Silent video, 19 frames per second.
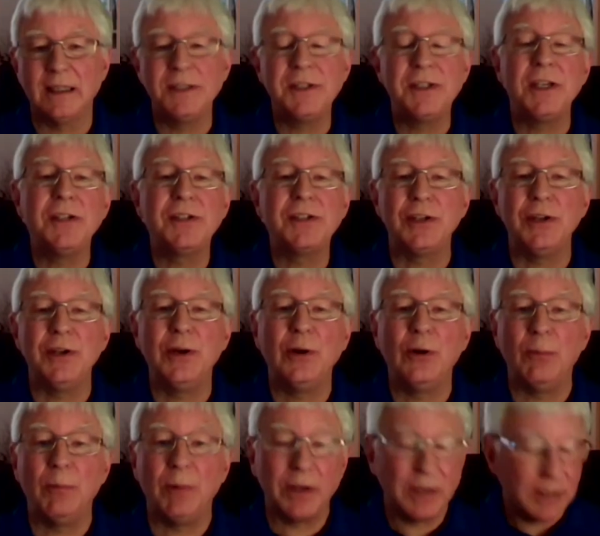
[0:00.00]
This is to
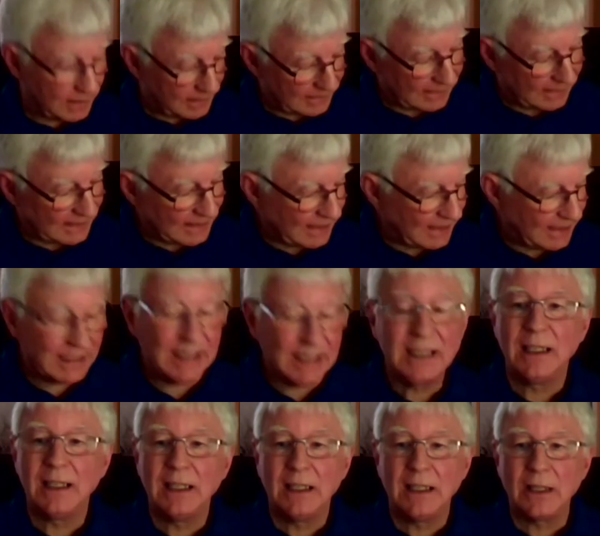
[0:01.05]
Norman.
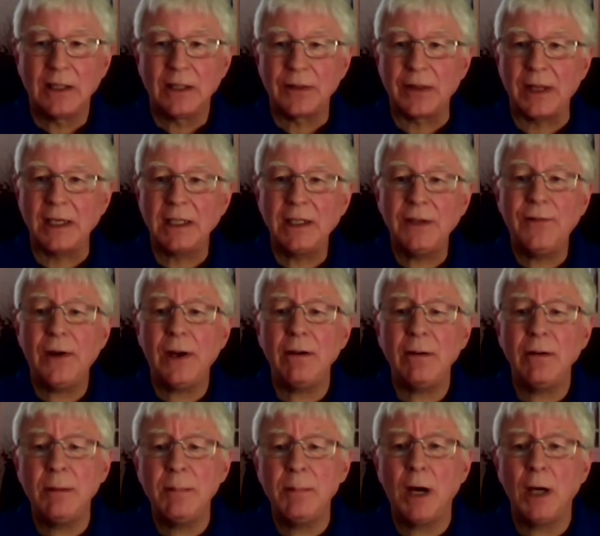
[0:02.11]
Thank you
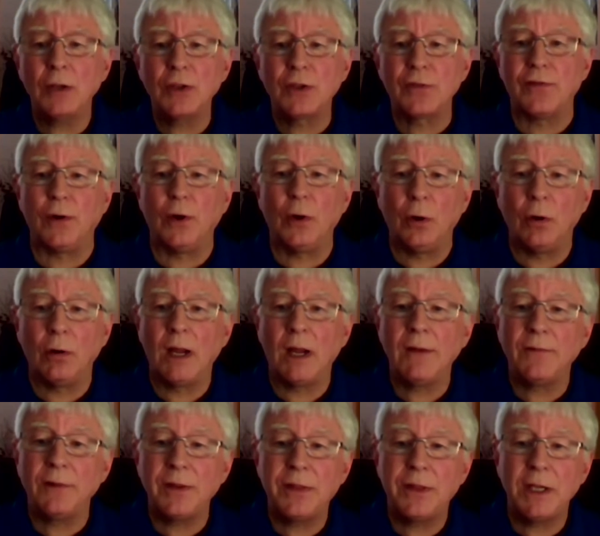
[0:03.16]
very much for
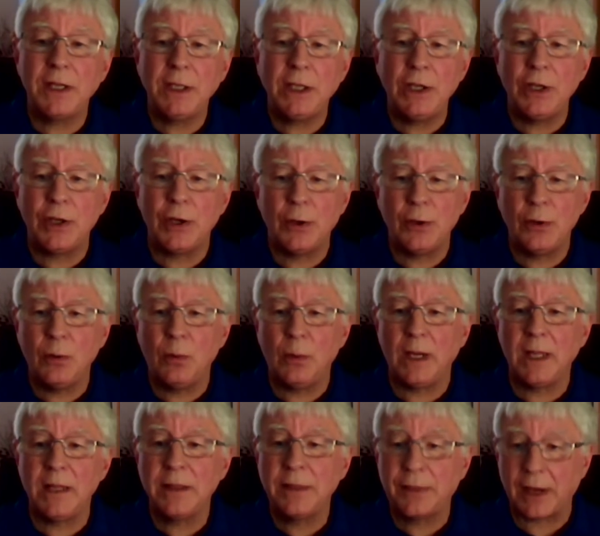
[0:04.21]
everything you're
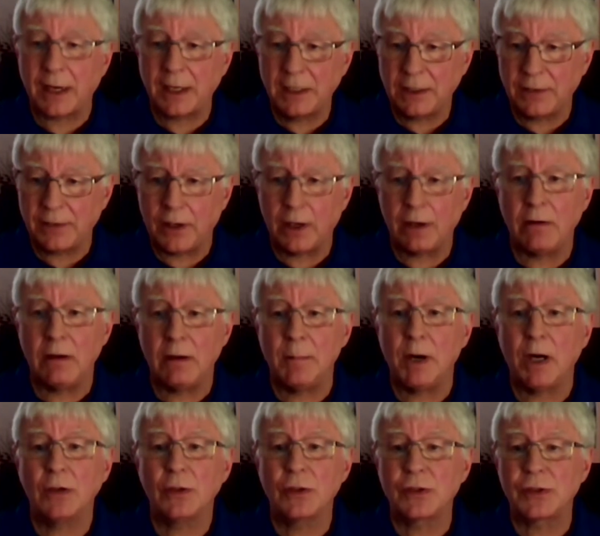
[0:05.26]
doing. Thank you very
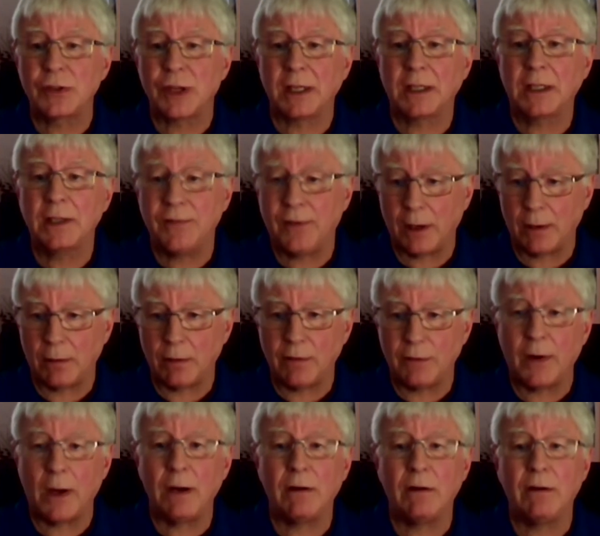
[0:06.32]
much. Thank you
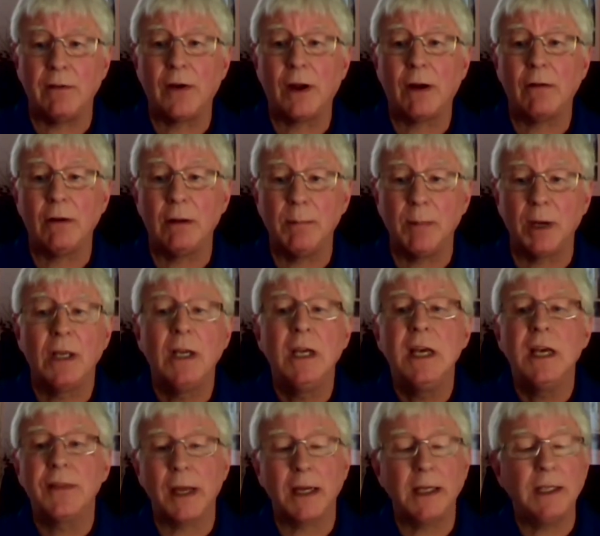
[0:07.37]
very, very, very
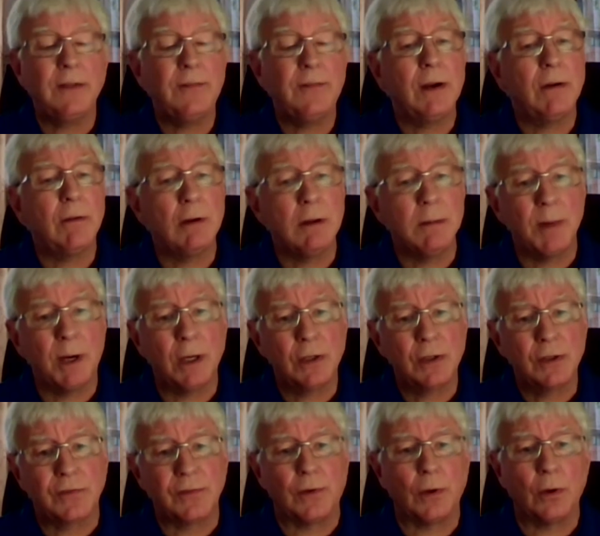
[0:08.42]
much. Thank you very
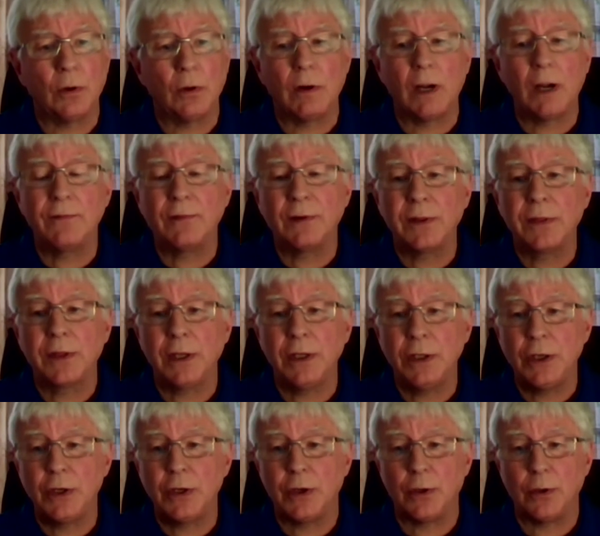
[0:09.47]
much for
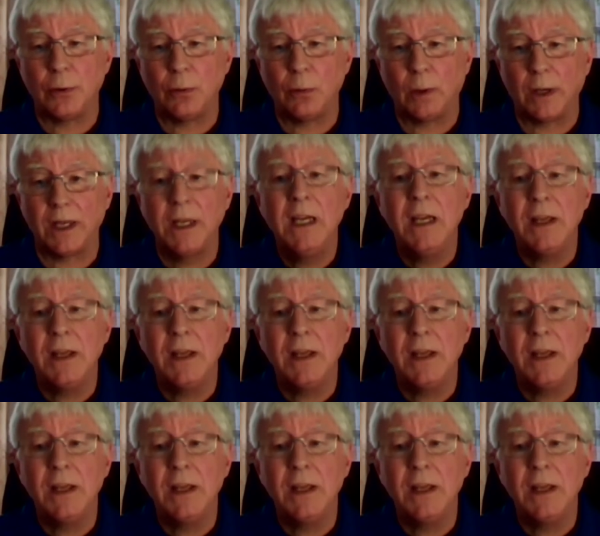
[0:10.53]
everything you're